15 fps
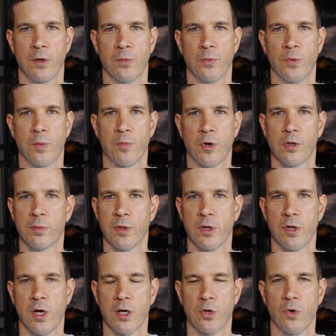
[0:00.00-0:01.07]
We probably are
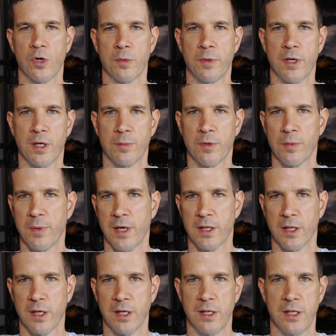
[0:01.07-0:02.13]
not going to become command
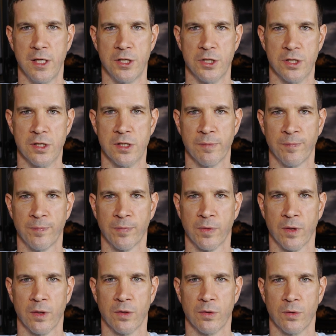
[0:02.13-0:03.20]
line ninjas
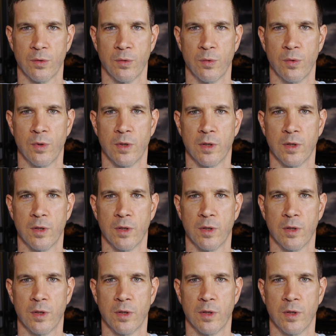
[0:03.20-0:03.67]
through